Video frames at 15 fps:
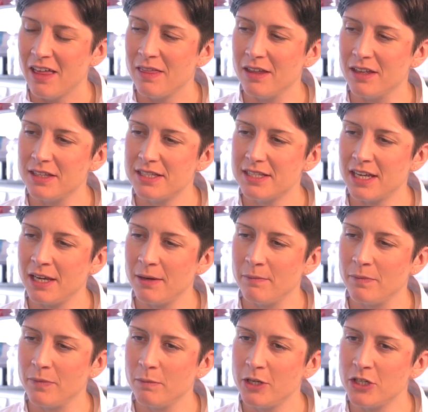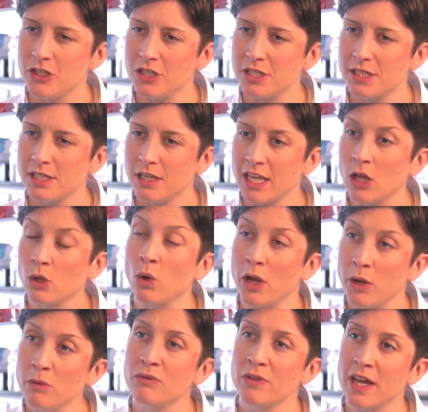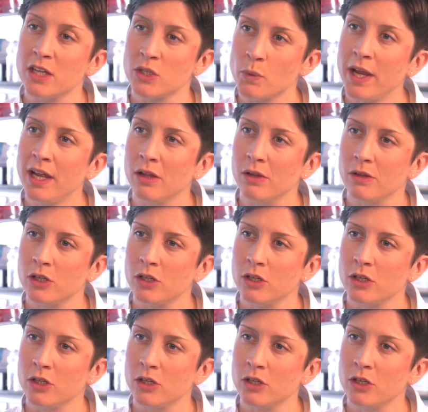that patients get a lot out of that as well.